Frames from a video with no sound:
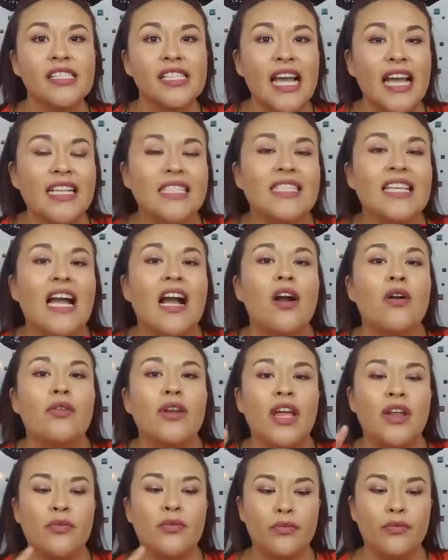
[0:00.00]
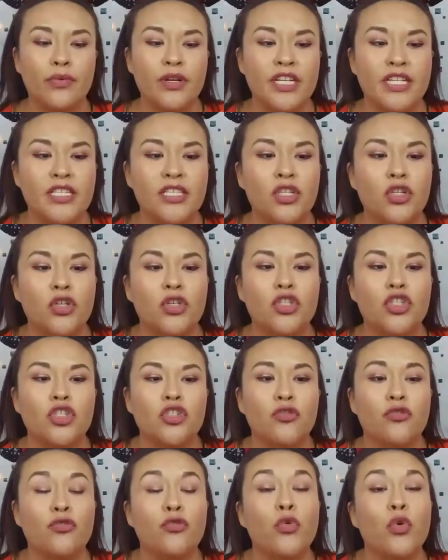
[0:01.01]
sat down and
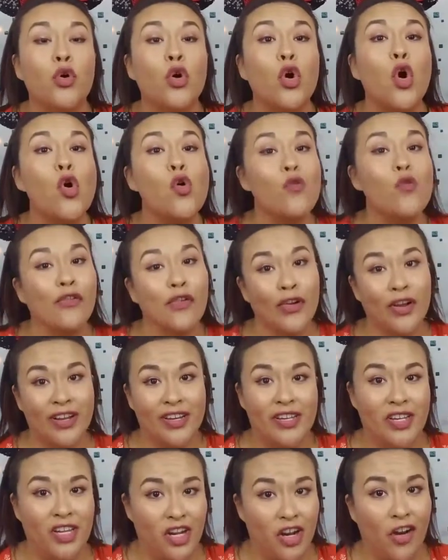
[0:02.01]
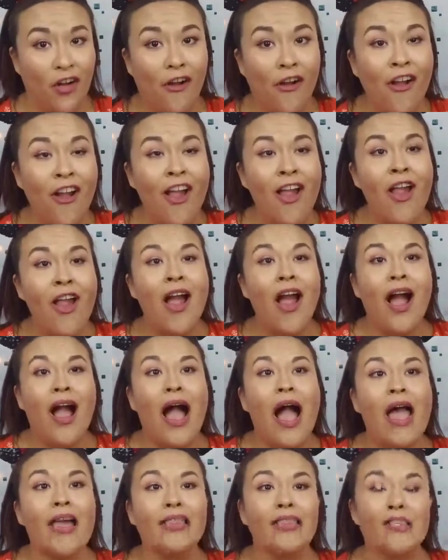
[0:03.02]
researched for over a year.
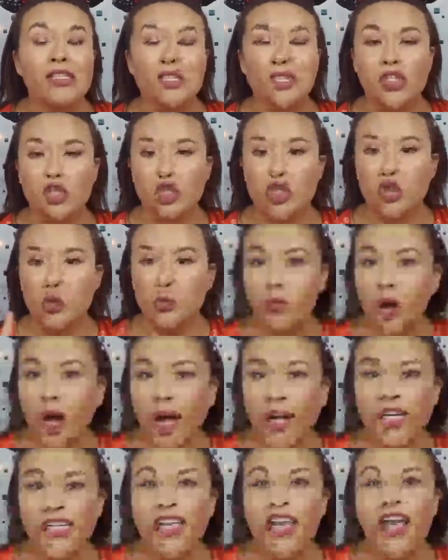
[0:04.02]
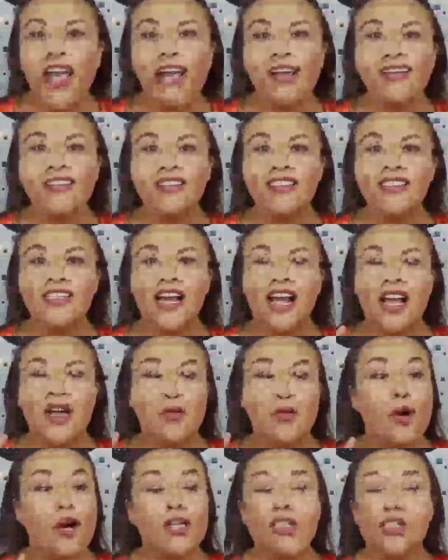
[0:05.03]
I listened to podcasts, I
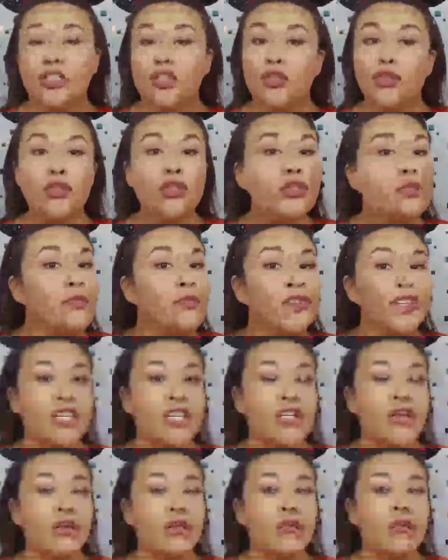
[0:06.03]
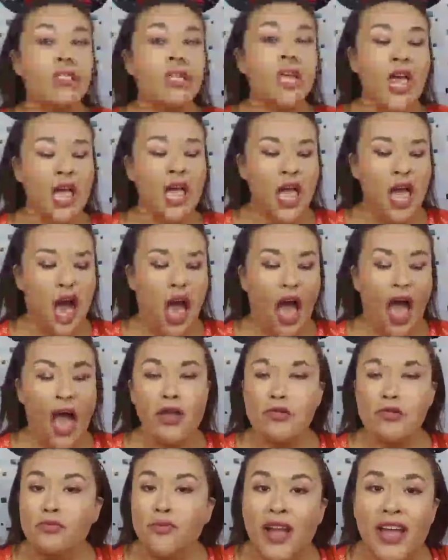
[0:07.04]
watched YouTube videos,
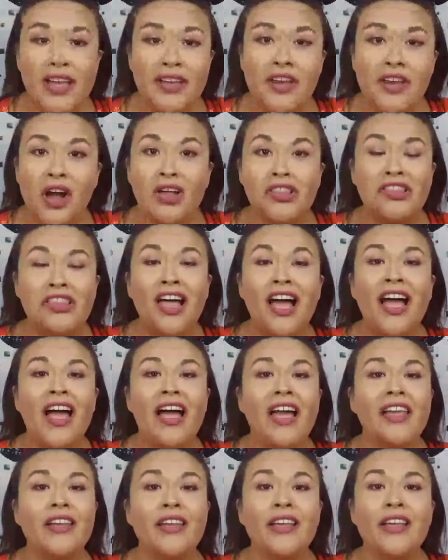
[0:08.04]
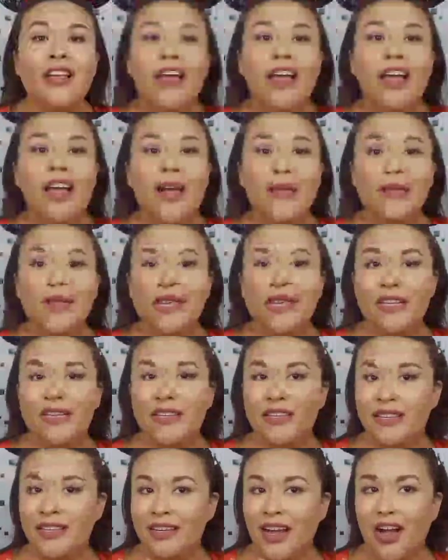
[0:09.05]
I read online,
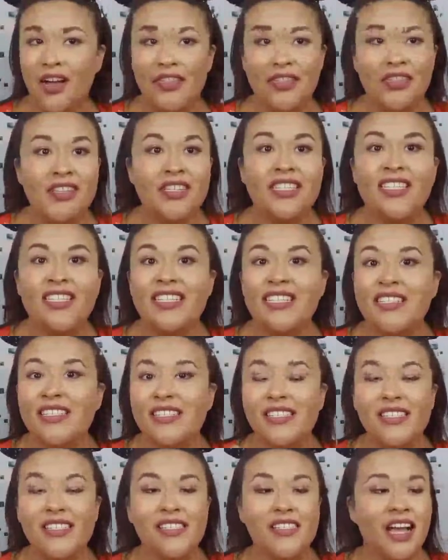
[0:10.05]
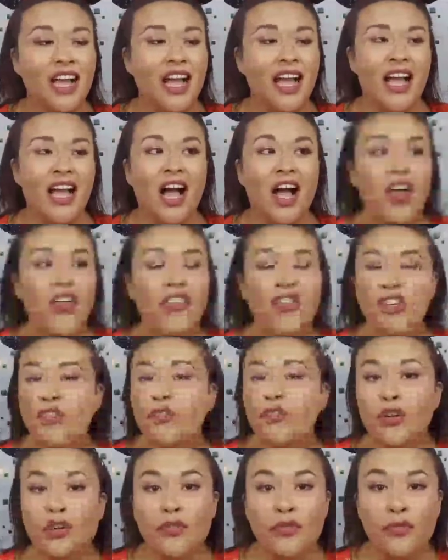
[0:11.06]
on the Diz,
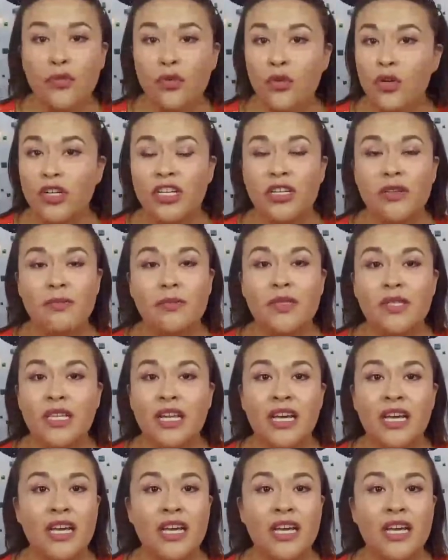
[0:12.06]
different forums,